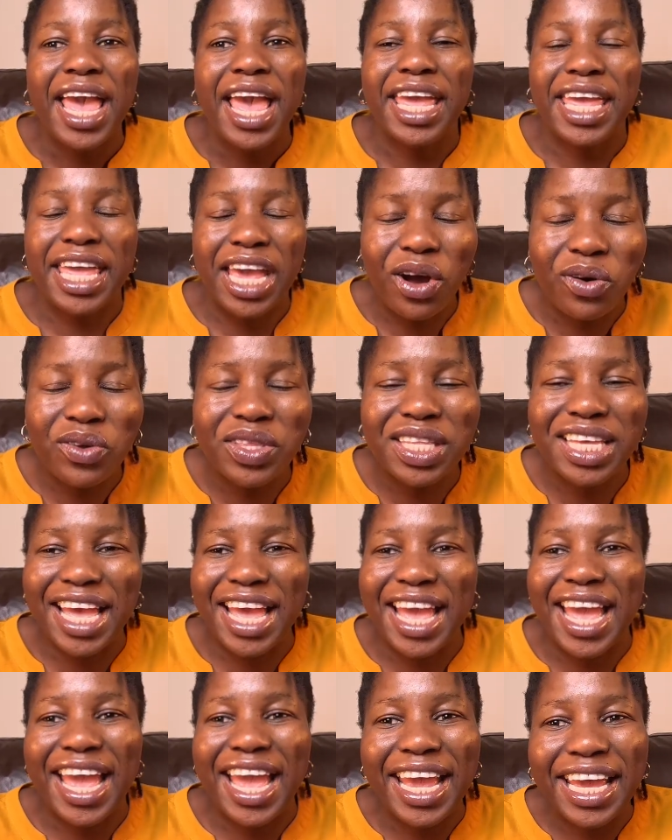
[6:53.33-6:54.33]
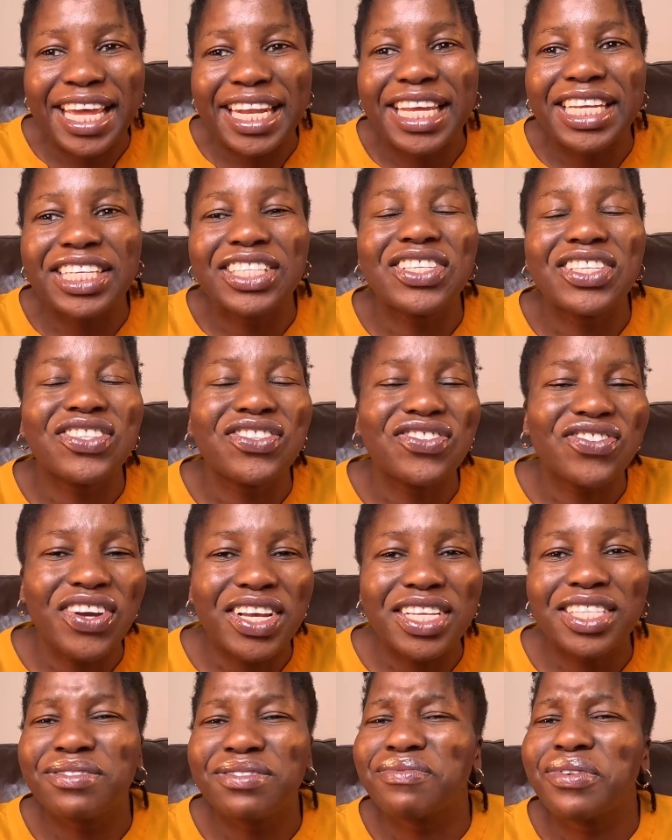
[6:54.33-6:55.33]
Healthcare NHS
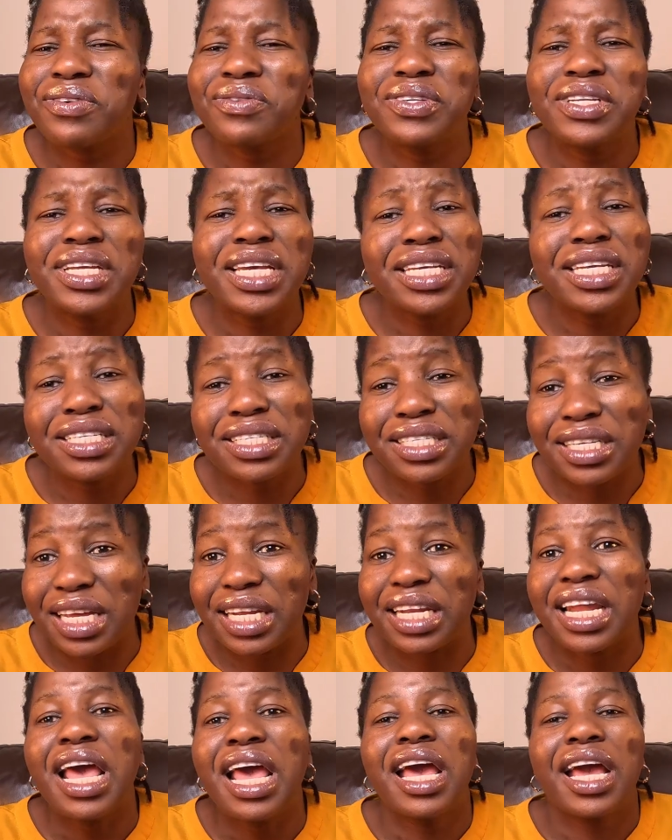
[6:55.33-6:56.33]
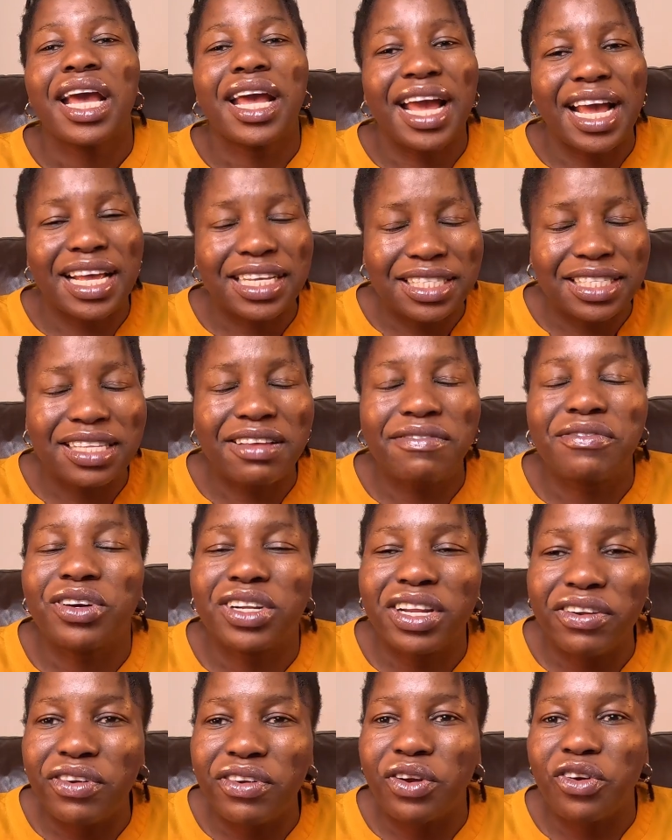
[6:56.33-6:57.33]
Trust Foundation. Guys, they've
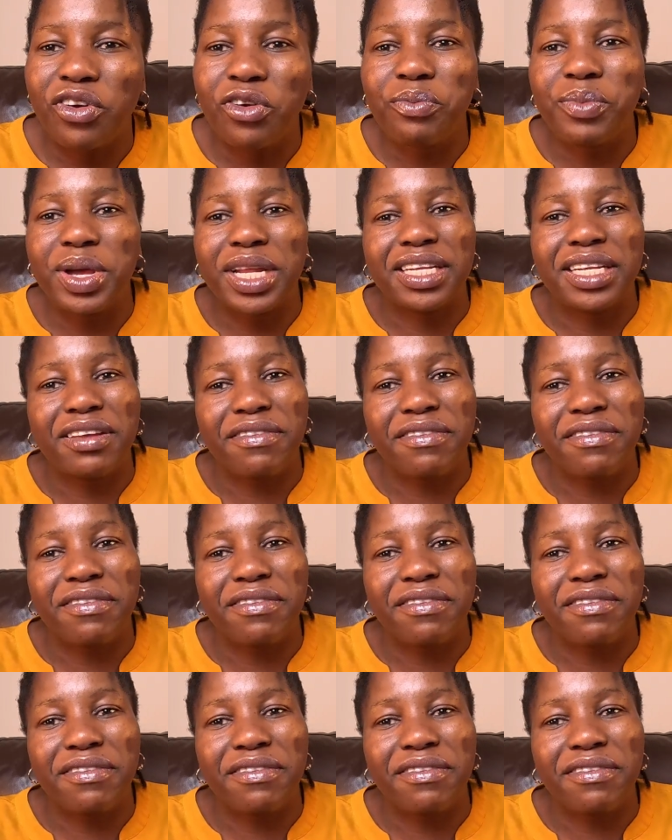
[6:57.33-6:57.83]
got a recruitment